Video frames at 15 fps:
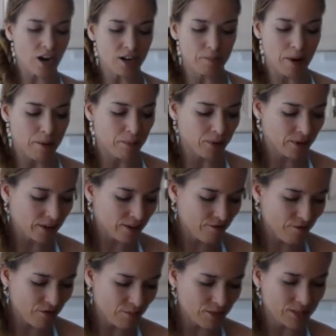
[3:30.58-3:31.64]
cracked pepper
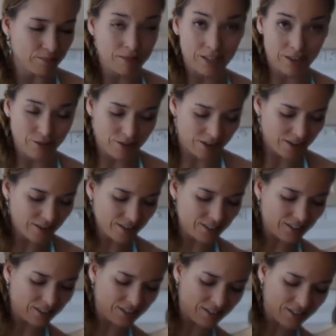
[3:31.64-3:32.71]
done from something earlier,
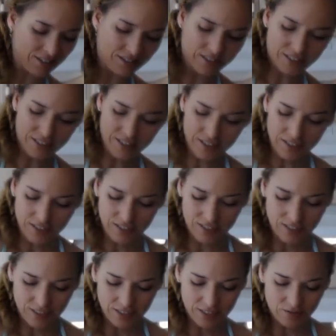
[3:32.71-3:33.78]
so
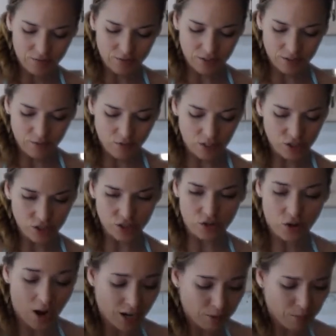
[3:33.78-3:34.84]
in fried freshly
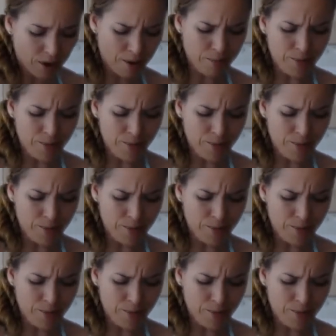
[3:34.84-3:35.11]
cracked